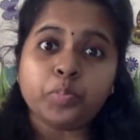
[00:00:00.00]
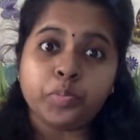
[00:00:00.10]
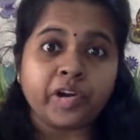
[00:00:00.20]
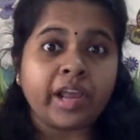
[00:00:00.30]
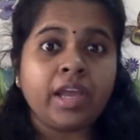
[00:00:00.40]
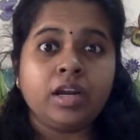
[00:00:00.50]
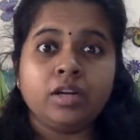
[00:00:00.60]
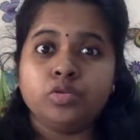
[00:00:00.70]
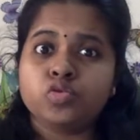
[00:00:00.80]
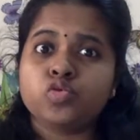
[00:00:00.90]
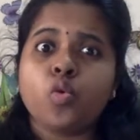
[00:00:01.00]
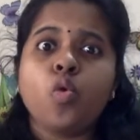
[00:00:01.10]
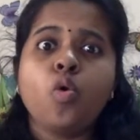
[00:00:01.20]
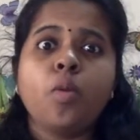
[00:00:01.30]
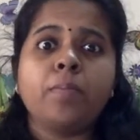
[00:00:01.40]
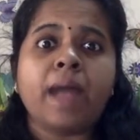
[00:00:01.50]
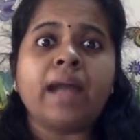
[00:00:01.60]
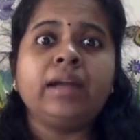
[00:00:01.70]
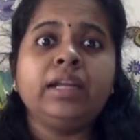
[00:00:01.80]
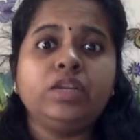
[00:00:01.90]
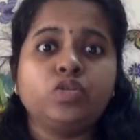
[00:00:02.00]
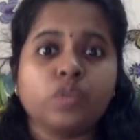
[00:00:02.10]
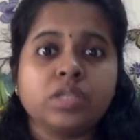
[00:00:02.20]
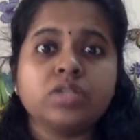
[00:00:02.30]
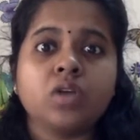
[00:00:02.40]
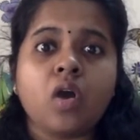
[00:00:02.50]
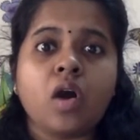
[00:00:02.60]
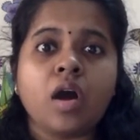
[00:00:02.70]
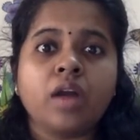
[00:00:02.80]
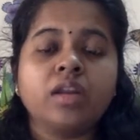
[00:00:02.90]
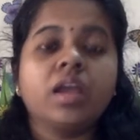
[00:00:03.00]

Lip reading: prayed so badly to his god.